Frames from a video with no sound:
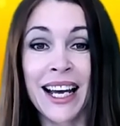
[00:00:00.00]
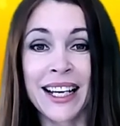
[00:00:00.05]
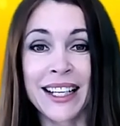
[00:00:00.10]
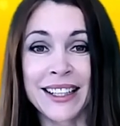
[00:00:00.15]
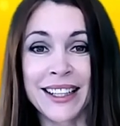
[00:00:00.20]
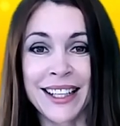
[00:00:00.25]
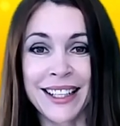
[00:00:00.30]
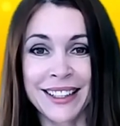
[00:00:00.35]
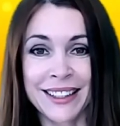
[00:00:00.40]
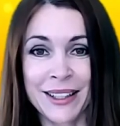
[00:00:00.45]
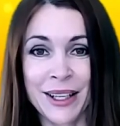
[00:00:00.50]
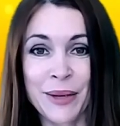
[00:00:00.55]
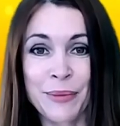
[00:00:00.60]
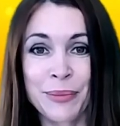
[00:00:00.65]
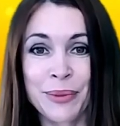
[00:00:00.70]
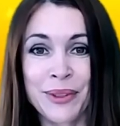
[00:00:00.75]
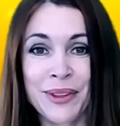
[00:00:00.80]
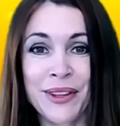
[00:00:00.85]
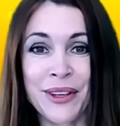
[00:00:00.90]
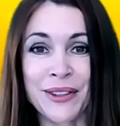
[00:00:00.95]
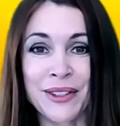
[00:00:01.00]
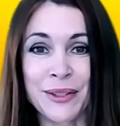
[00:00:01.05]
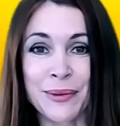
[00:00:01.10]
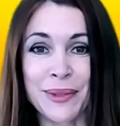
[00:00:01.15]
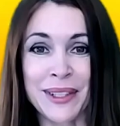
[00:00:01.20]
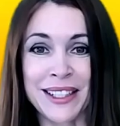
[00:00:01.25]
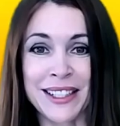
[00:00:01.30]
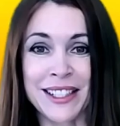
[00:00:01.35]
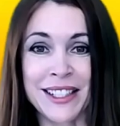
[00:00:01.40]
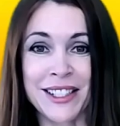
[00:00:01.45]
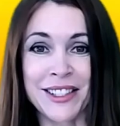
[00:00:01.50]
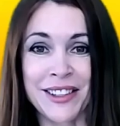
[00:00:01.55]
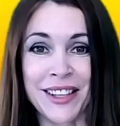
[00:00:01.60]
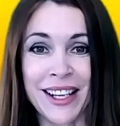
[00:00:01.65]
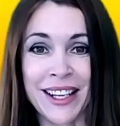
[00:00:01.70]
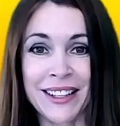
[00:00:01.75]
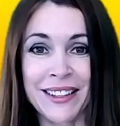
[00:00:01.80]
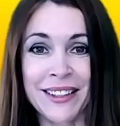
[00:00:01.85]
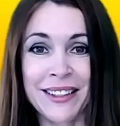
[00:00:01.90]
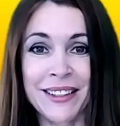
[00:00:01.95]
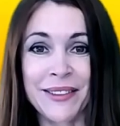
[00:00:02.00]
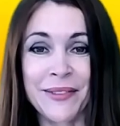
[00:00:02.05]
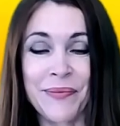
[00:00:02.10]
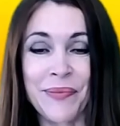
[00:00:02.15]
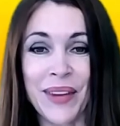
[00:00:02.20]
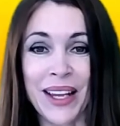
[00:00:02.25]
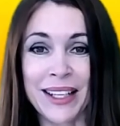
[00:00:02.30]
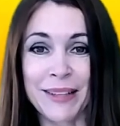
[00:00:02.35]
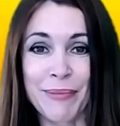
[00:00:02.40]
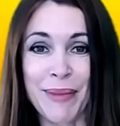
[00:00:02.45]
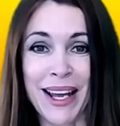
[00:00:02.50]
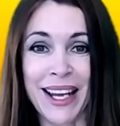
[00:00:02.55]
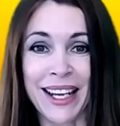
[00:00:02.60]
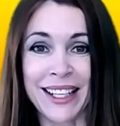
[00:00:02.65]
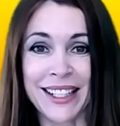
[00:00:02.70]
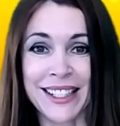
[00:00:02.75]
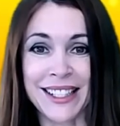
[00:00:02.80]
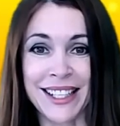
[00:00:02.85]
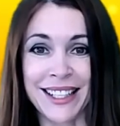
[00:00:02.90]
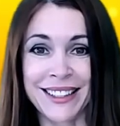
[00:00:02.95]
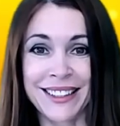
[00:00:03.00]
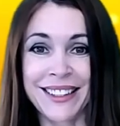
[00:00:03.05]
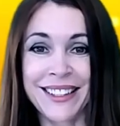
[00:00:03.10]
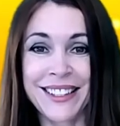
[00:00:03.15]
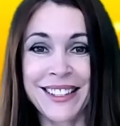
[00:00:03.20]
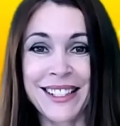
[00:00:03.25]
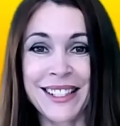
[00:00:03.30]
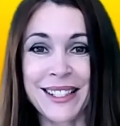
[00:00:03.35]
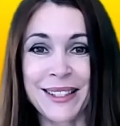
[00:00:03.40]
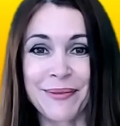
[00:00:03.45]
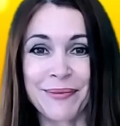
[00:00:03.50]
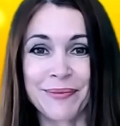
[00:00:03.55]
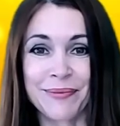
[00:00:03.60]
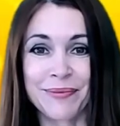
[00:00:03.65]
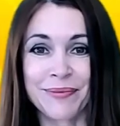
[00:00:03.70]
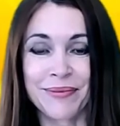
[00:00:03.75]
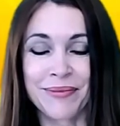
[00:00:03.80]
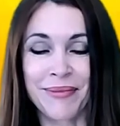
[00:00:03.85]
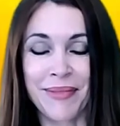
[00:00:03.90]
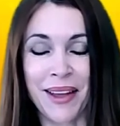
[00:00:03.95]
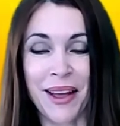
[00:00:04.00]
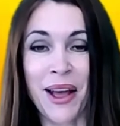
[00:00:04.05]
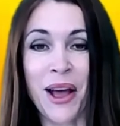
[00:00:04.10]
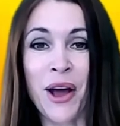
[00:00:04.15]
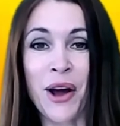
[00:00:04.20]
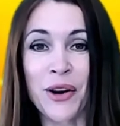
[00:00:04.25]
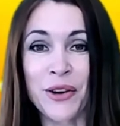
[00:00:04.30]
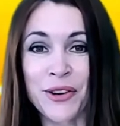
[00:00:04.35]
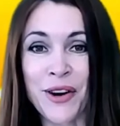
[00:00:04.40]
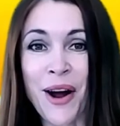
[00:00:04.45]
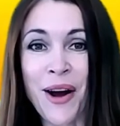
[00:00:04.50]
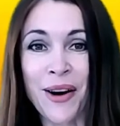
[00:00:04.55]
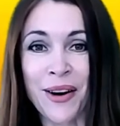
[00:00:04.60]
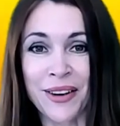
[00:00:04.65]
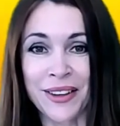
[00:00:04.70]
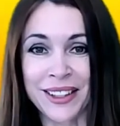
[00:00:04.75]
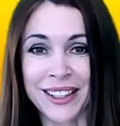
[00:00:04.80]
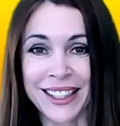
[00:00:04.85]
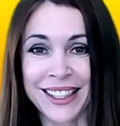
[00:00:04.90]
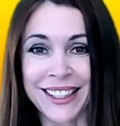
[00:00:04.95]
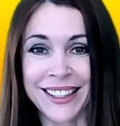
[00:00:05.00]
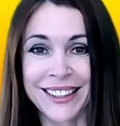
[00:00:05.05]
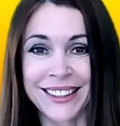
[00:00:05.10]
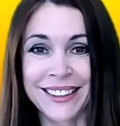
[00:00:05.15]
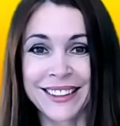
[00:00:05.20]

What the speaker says: and then put those words together and make a sentence? Wrong!